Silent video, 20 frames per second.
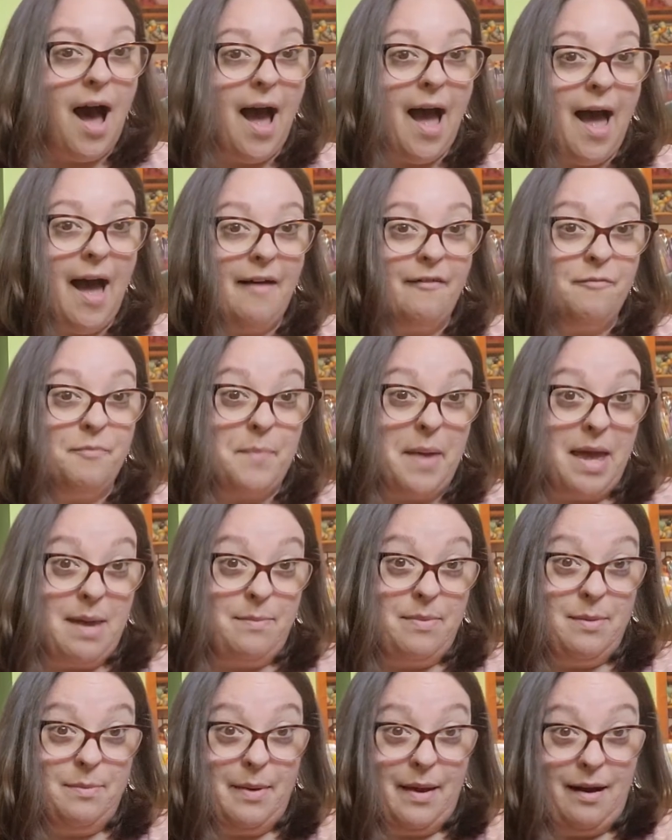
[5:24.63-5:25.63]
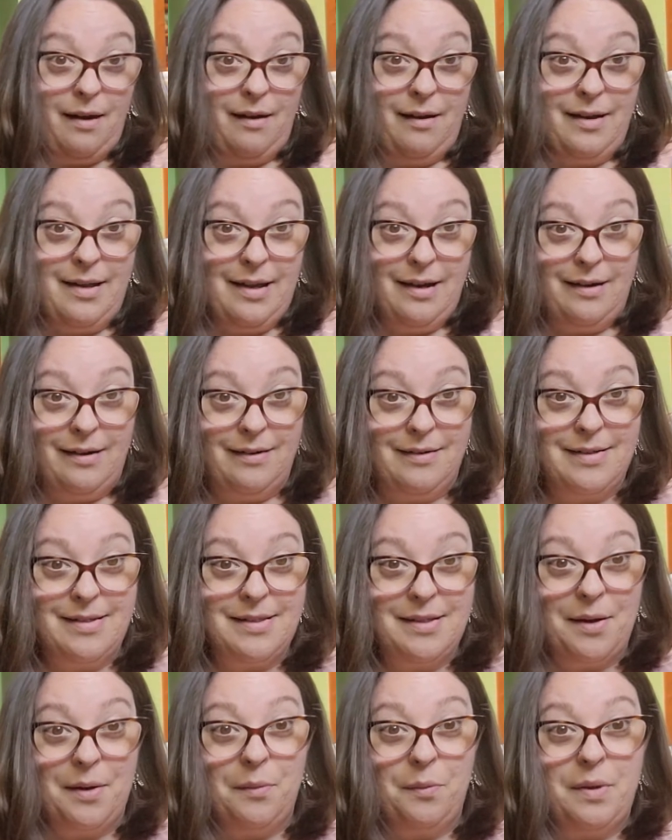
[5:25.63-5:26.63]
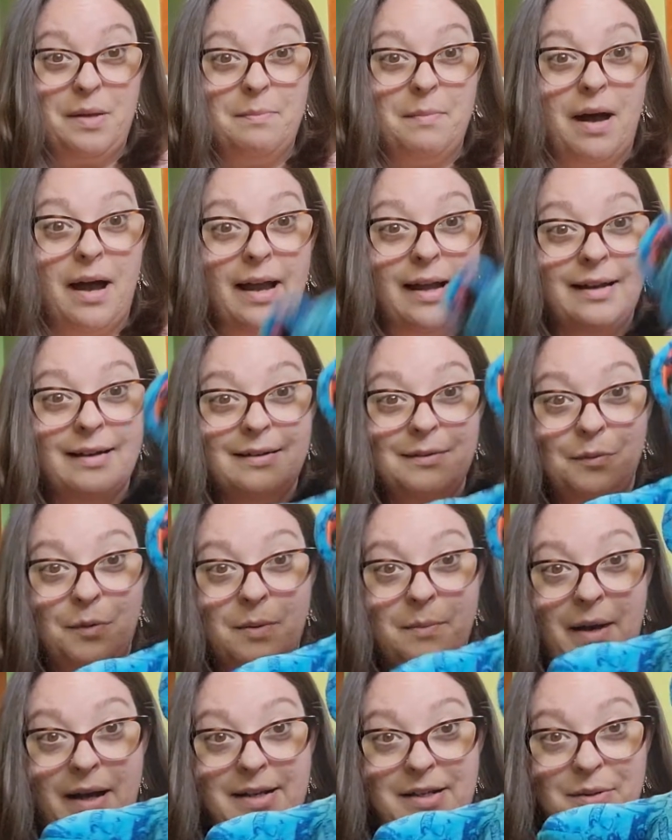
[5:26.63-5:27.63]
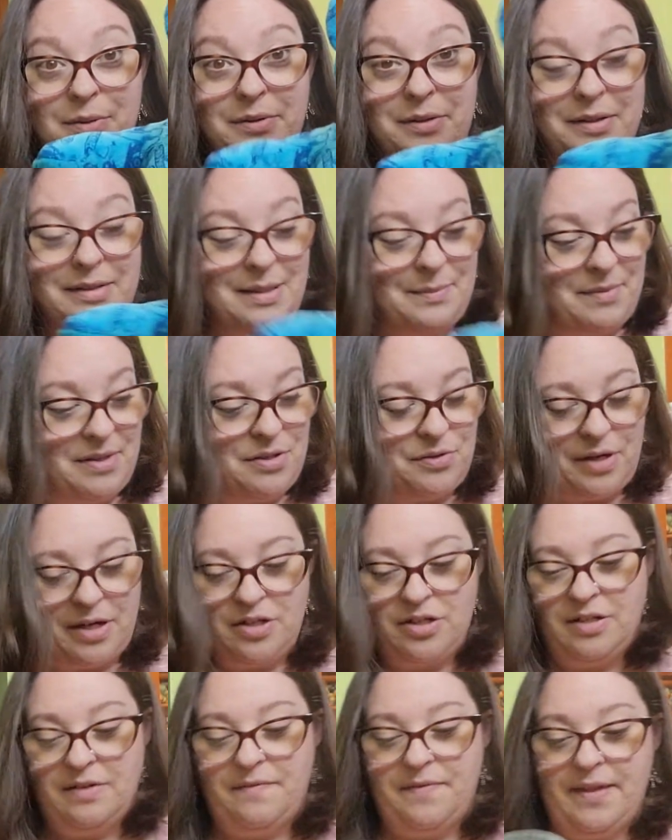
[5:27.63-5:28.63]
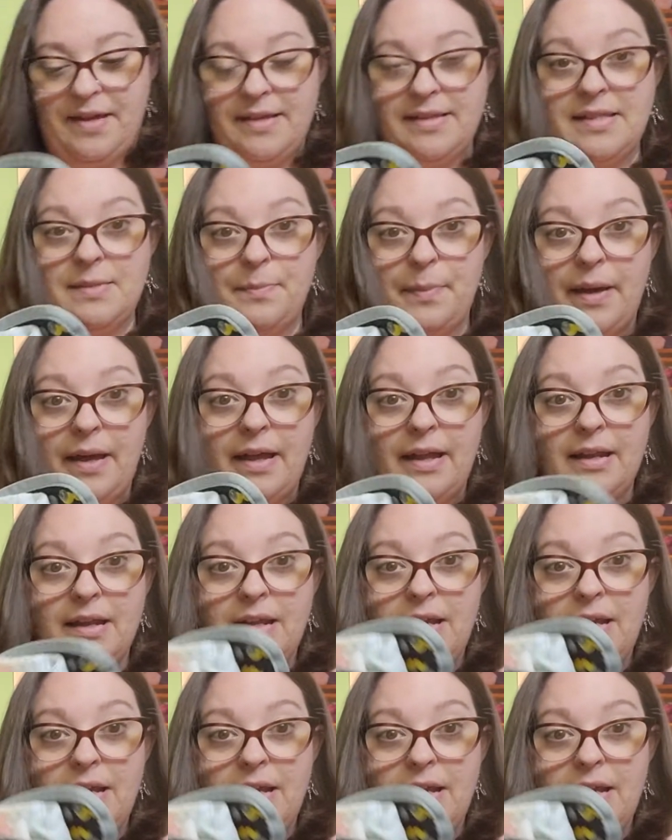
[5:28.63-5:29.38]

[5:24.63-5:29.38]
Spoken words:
have baby bear here, so we might do a little demonstration of this, but